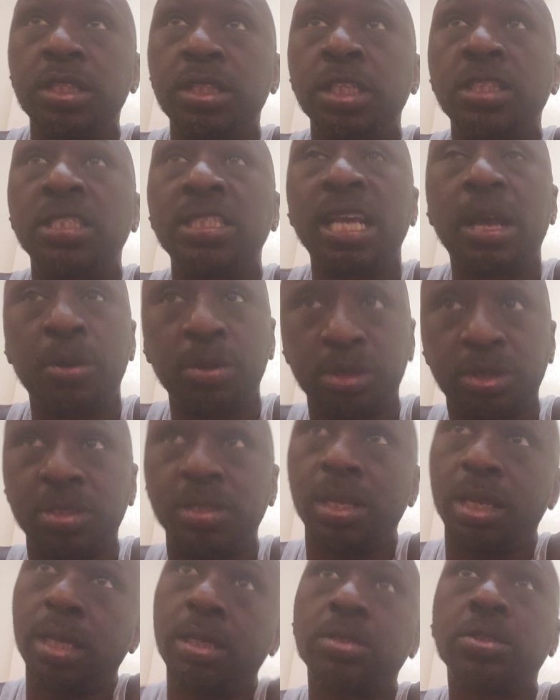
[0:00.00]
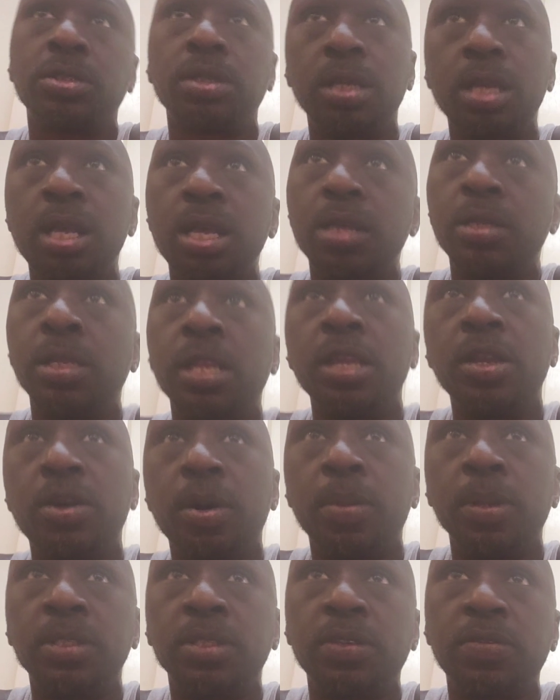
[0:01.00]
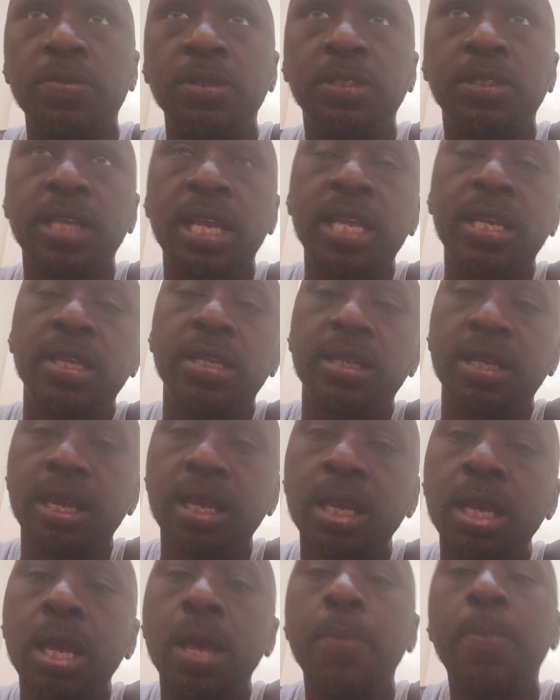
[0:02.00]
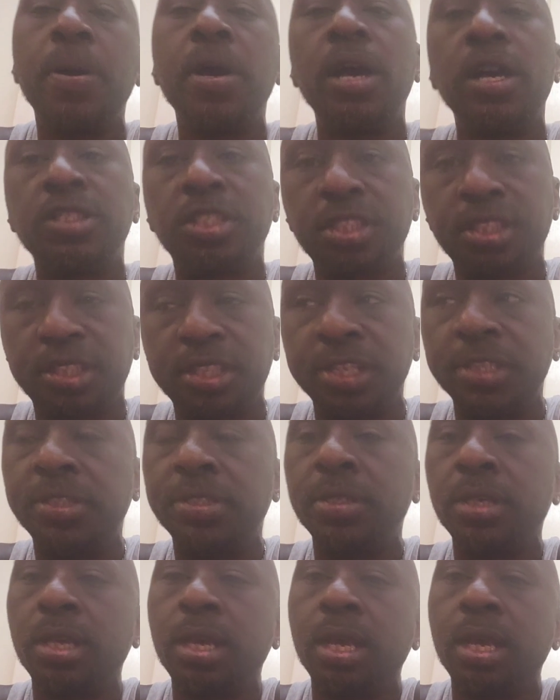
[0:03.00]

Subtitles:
the sales. I got myself mistaken there. Purchases,